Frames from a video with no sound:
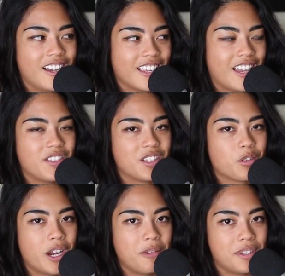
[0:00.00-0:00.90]
Kevin's
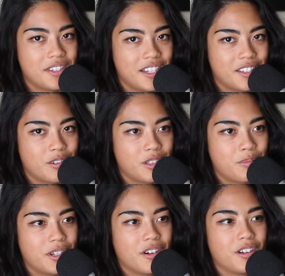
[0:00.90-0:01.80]
quite busy, so it's
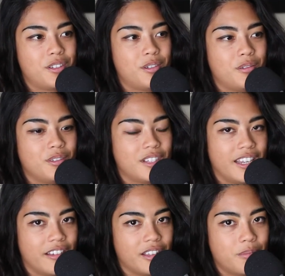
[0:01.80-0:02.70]
been hard to
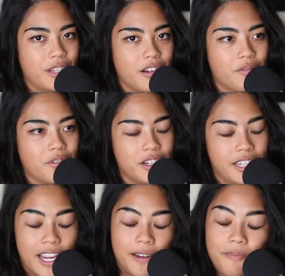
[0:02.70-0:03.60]
nail him down for a
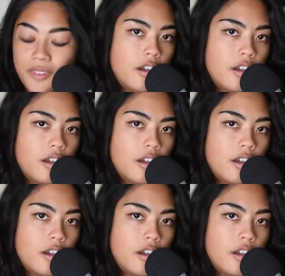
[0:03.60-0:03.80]
date.